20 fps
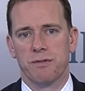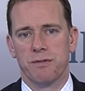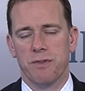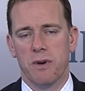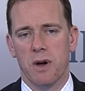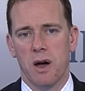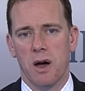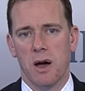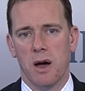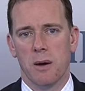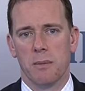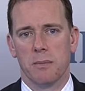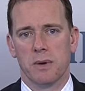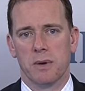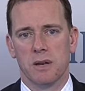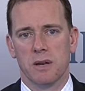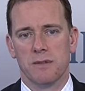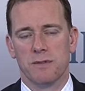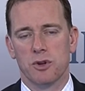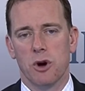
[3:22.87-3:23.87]
um, kind
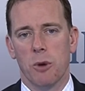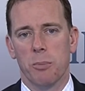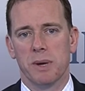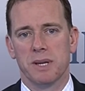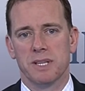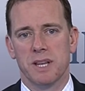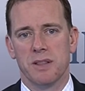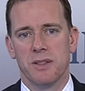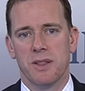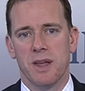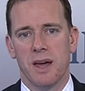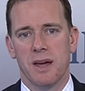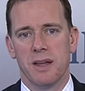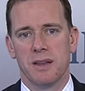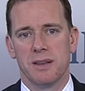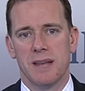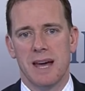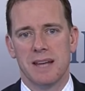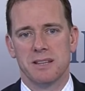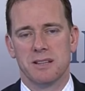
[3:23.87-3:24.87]
of topics in there,
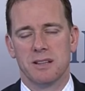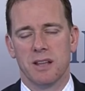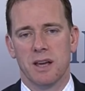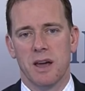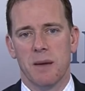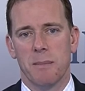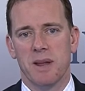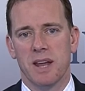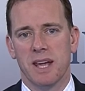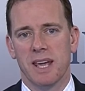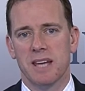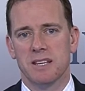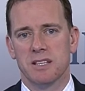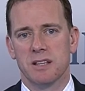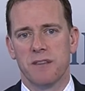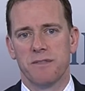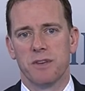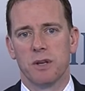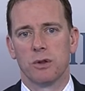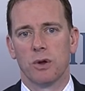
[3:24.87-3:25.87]
Natalie. I mean, I guess
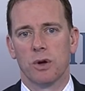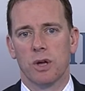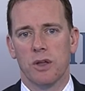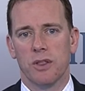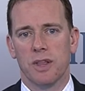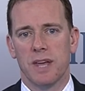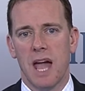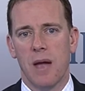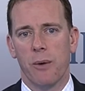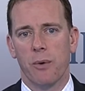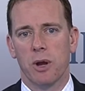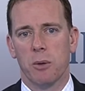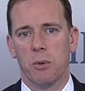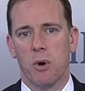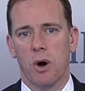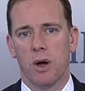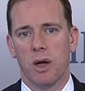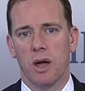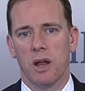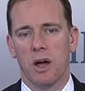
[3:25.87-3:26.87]
if you look at the equity
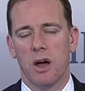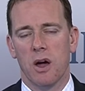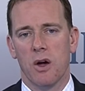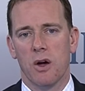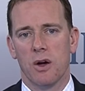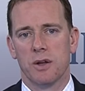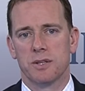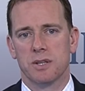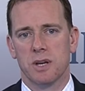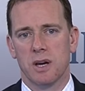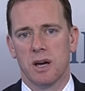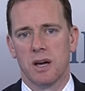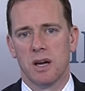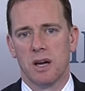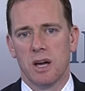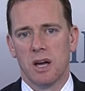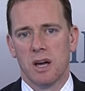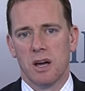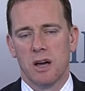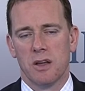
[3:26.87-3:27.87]
market, I heard uh,
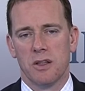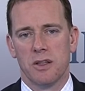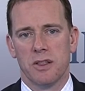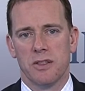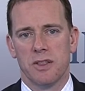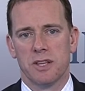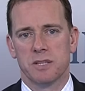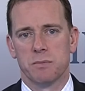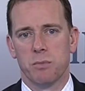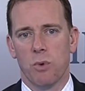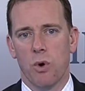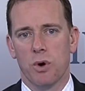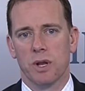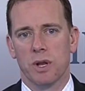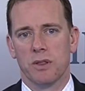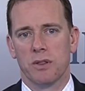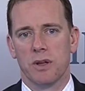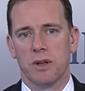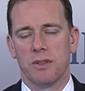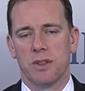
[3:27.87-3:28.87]
uh, this morning
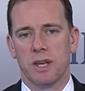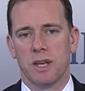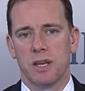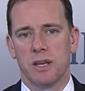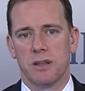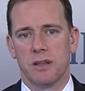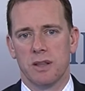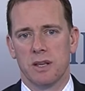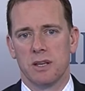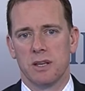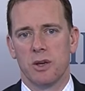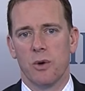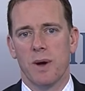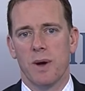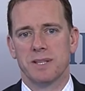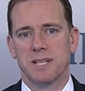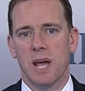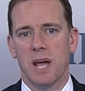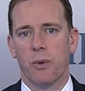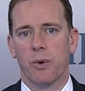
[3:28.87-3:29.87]
that the, the US
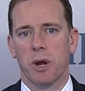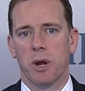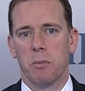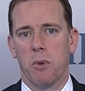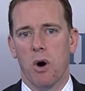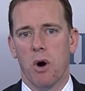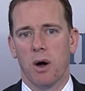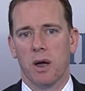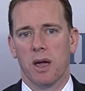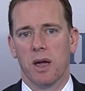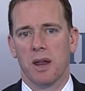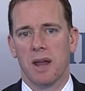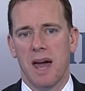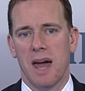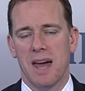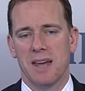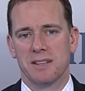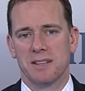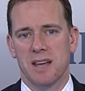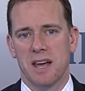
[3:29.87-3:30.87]
equity market
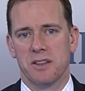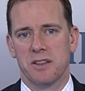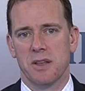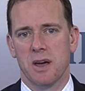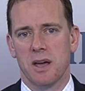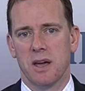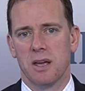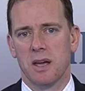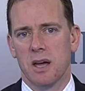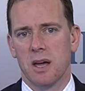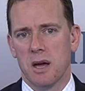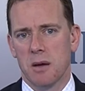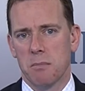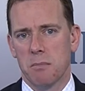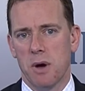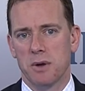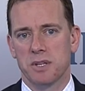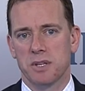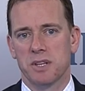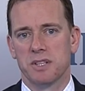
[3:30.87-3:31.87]
has had the
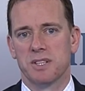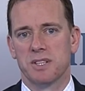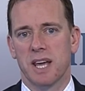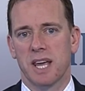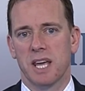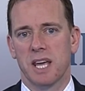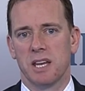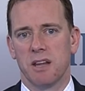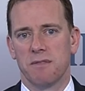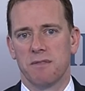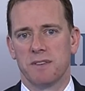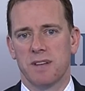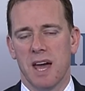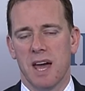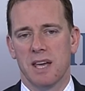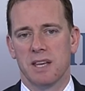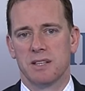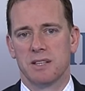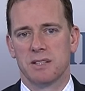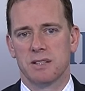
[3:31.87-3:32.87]
most consecutive
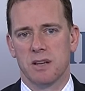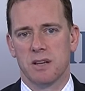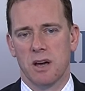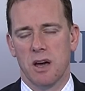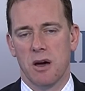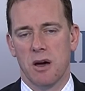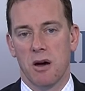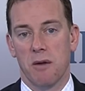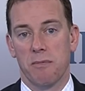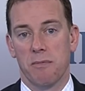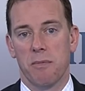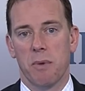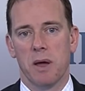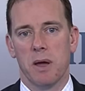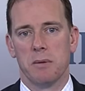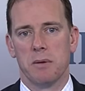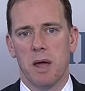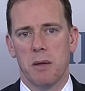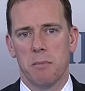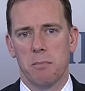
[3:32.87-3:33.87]
days uh, in,
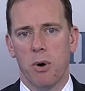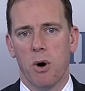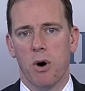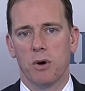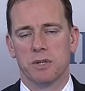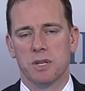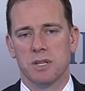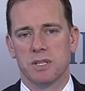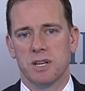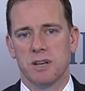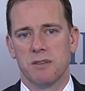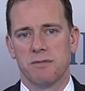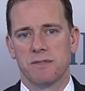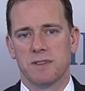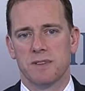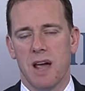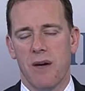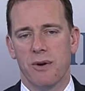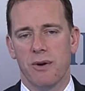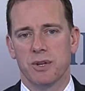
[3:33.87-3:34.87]
in positive
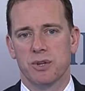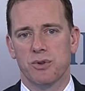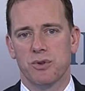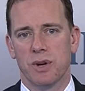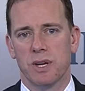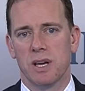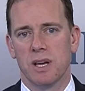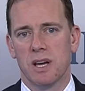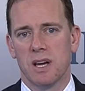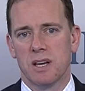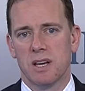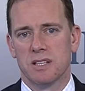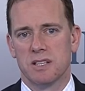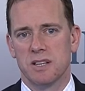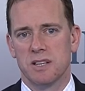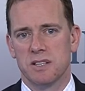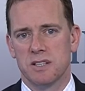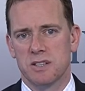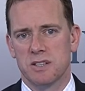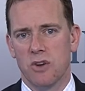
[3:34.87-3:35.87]
territory
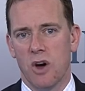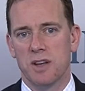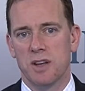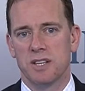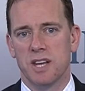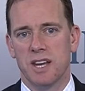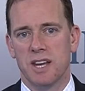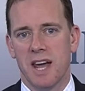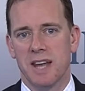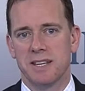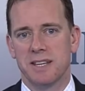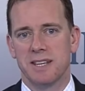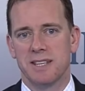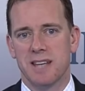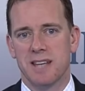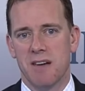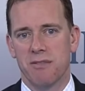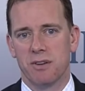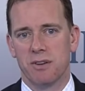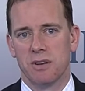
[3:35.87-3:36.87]
since
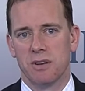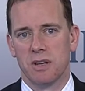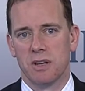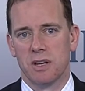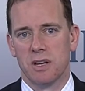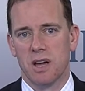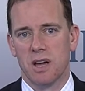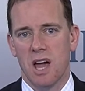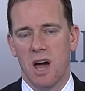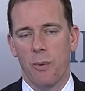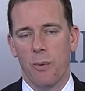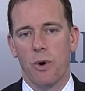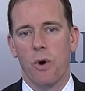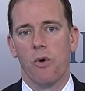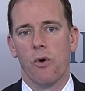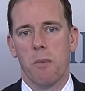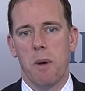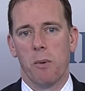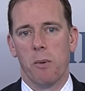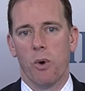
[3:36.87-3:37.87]
1987 and we all
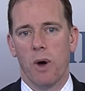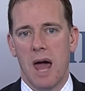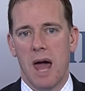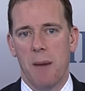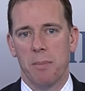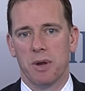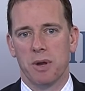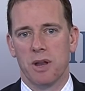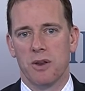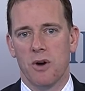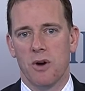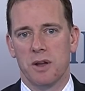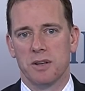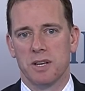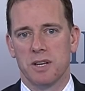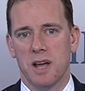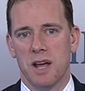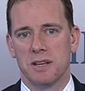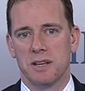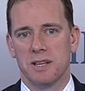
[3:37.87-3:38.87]
remember what happened in
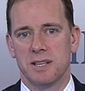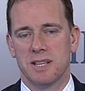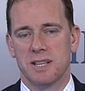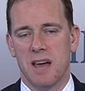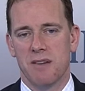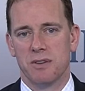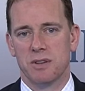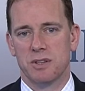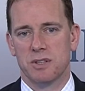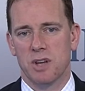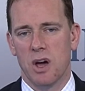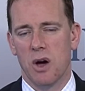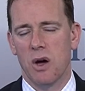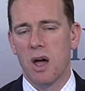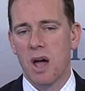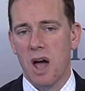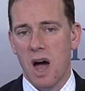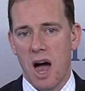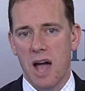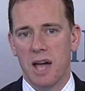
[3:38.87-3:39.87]
1987. So
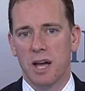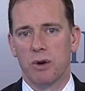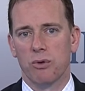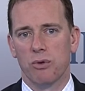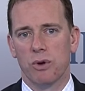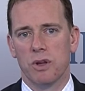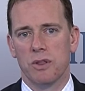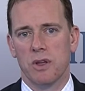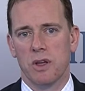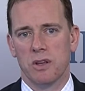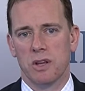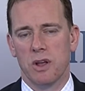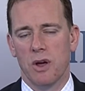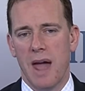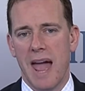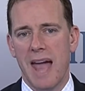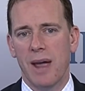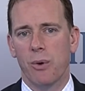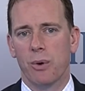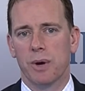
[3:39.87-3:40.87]
I agree that you know
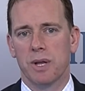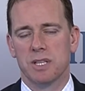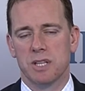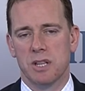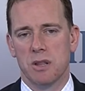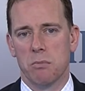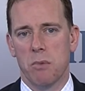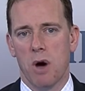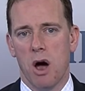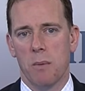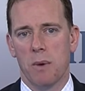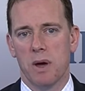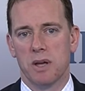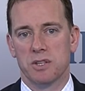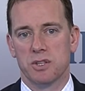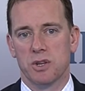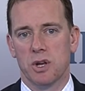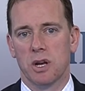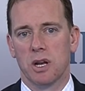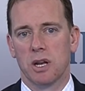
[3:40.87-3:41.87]
equities at the moment are
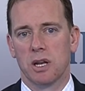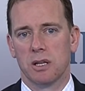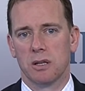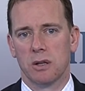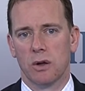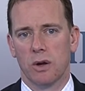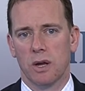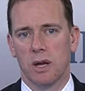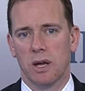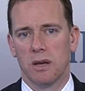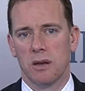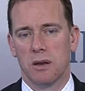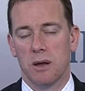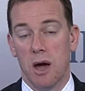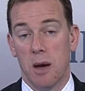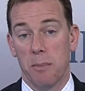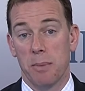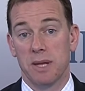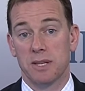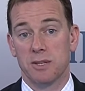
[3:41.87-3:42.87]
certainly looking a
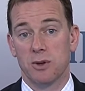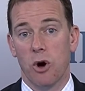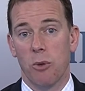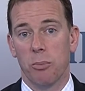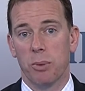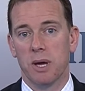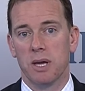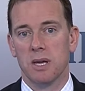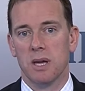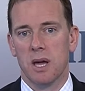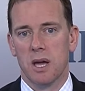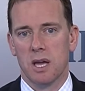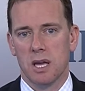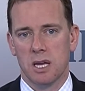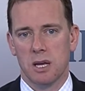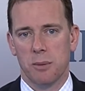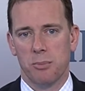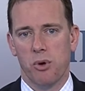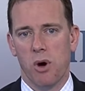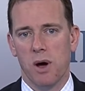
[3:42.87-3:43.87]
bit toppy. You know,
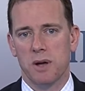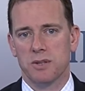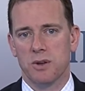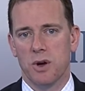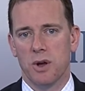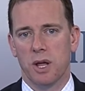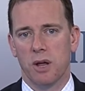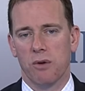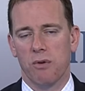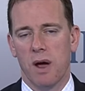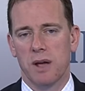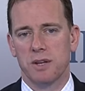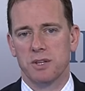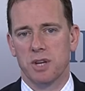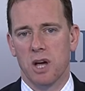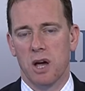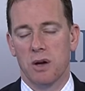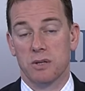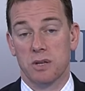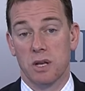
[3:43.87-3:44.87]
price earning
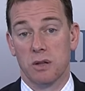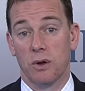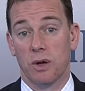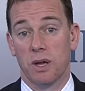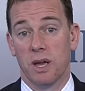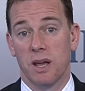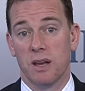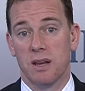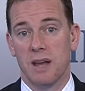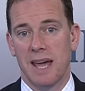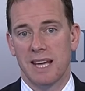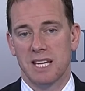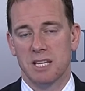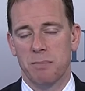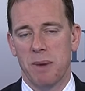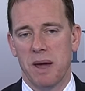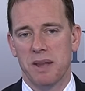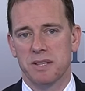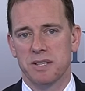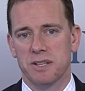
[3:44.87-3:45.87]
ratios are looking
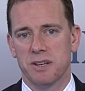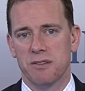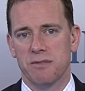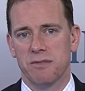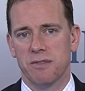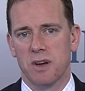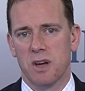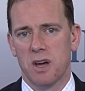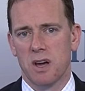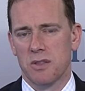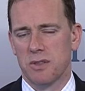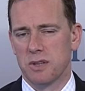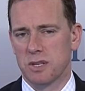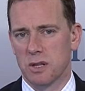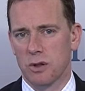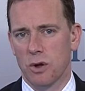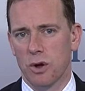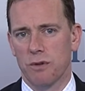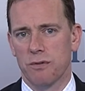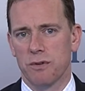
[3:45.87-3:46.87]
expensive. There's a
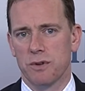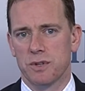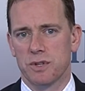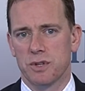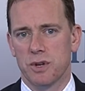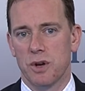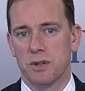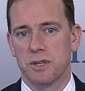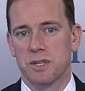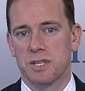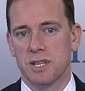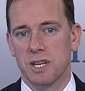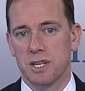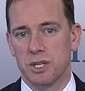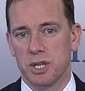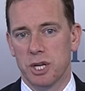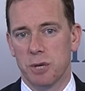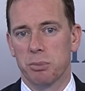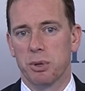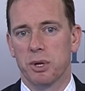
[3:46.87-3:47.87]
lot of uncertainty,
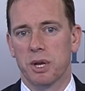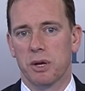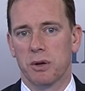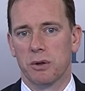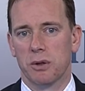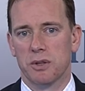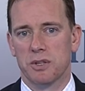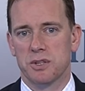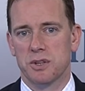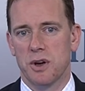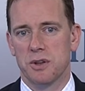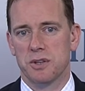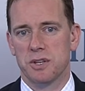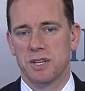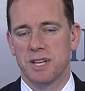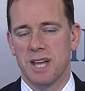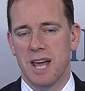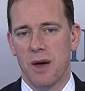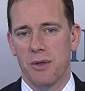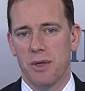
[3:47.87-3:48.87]
geopolitical
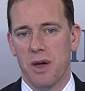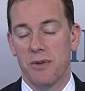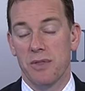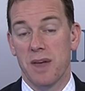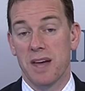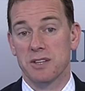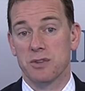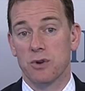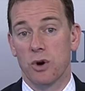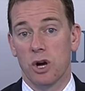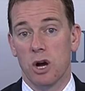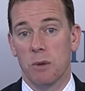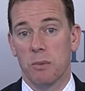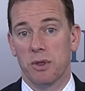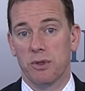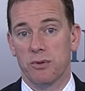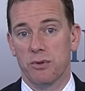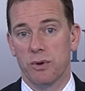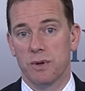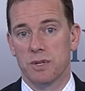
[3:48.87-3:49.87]
uncertainty out there, and that's not coming
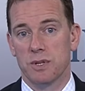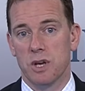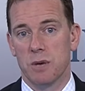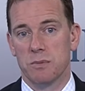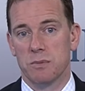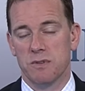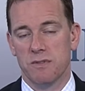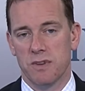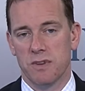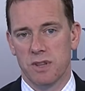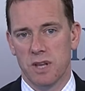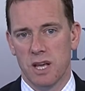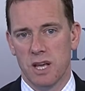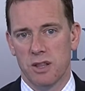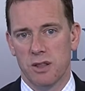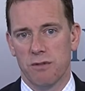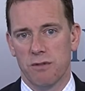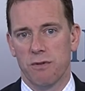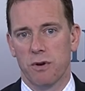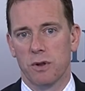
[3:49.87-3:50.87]
through in terms of either
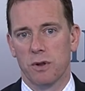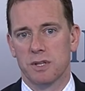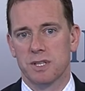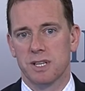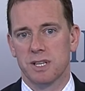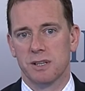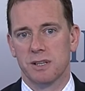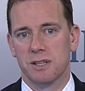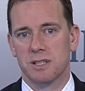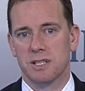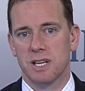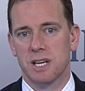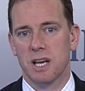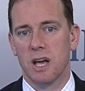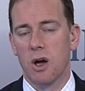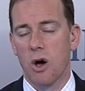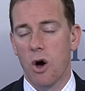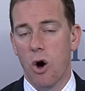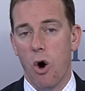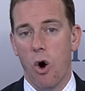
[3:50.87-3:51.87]
the volatility
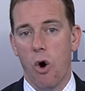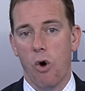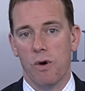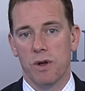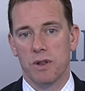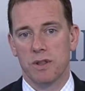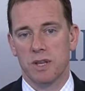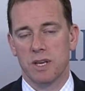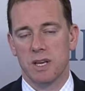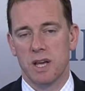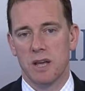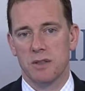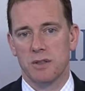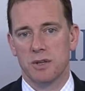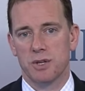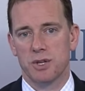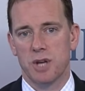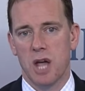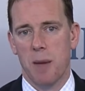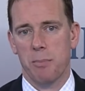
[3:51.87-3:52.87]
or in the in the
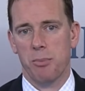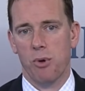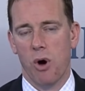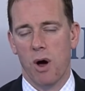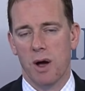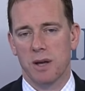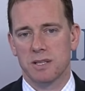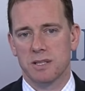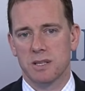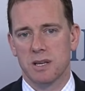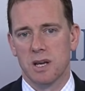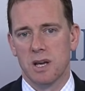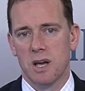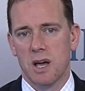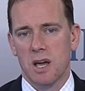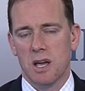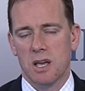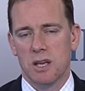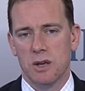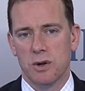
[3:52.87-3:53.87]
share price.
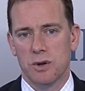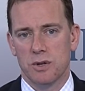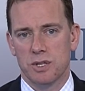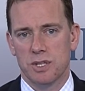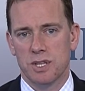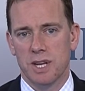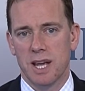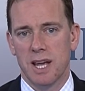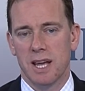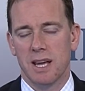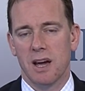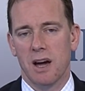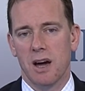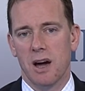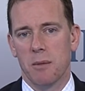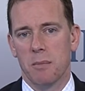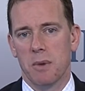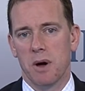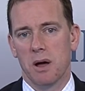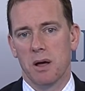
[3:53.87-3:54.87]
You're seeing um,
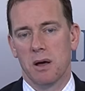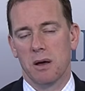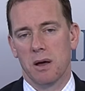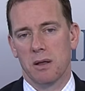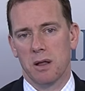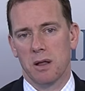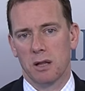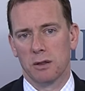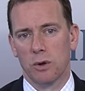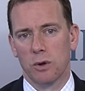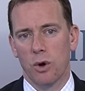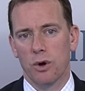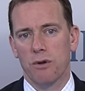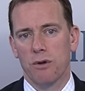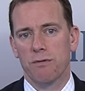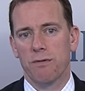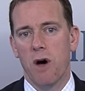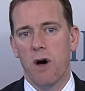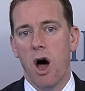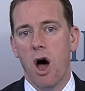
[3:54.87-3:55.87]
a, lot of
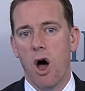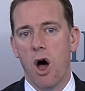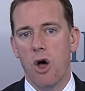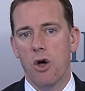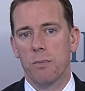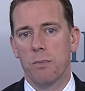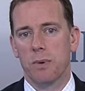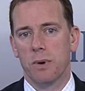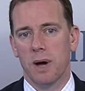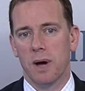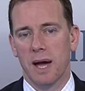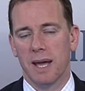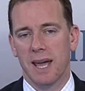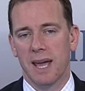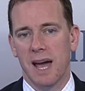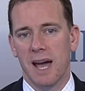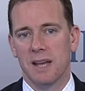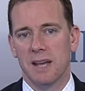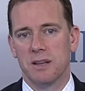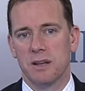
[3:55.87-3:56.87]
hope
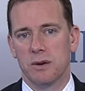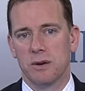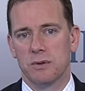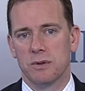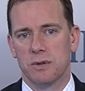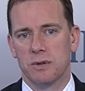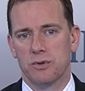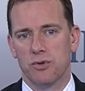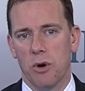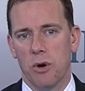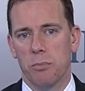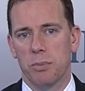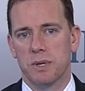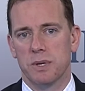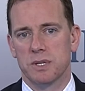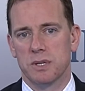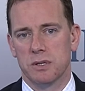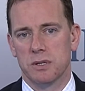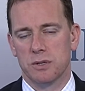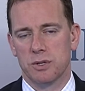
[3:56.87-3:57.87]
again. You know, Trump is
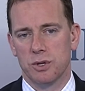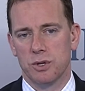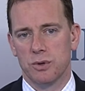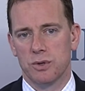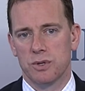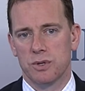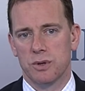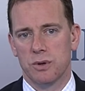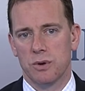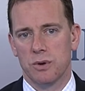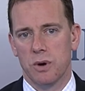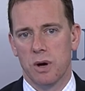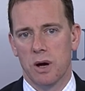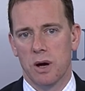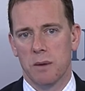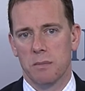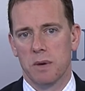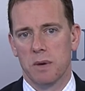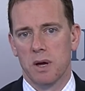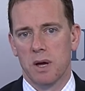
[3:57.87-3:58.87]
due to
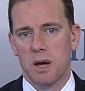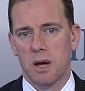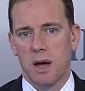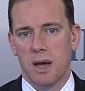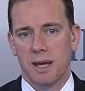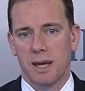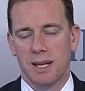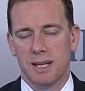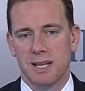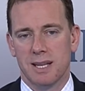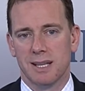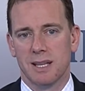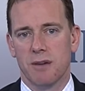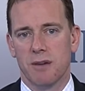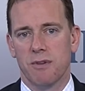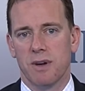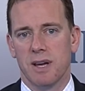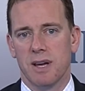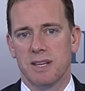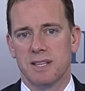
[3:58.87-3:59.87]
um, deliver
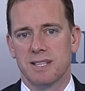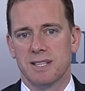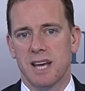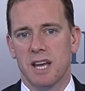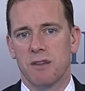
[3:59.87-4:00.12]
his State of